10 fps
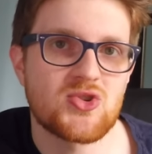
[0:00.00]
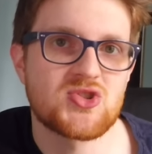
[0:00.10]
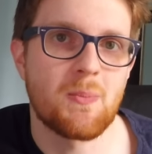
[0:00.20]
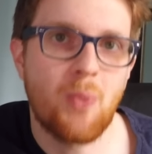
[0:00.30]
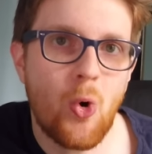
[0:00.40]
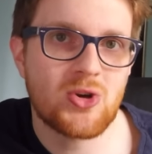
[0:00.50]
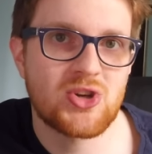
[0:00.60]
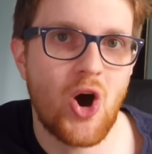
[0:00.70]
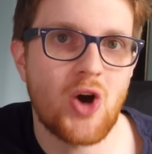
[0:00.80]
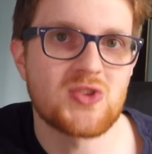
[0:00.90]
support
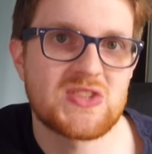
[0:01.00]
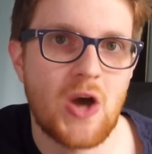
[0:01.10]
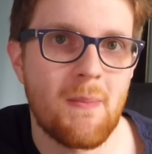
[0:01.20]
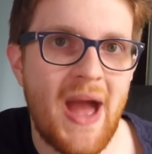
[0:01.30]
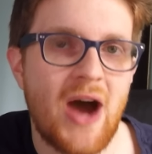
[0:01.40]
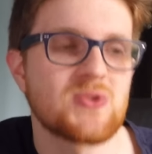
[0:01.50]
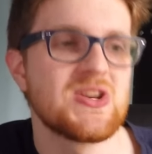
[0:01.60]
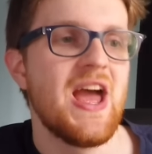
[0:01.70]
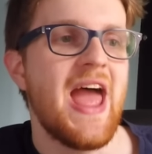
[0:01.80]
cards come out,